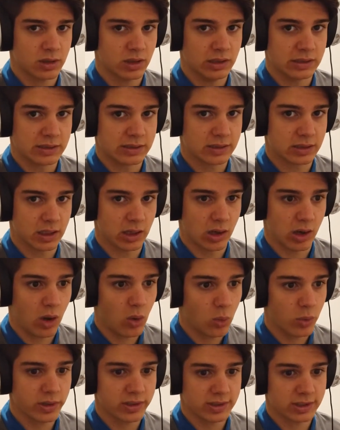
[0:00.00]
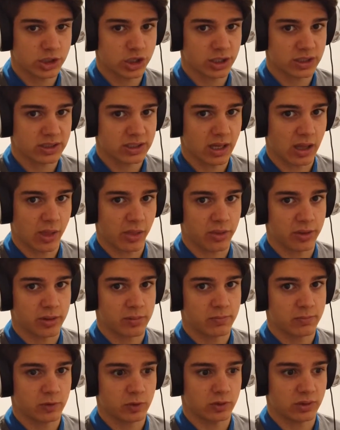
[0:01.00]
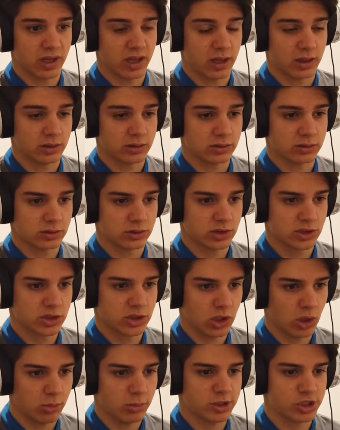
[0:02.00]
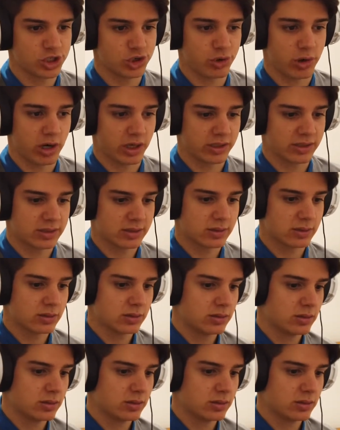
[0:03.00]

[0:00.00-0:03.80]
It's always just healthy to take so much drugs.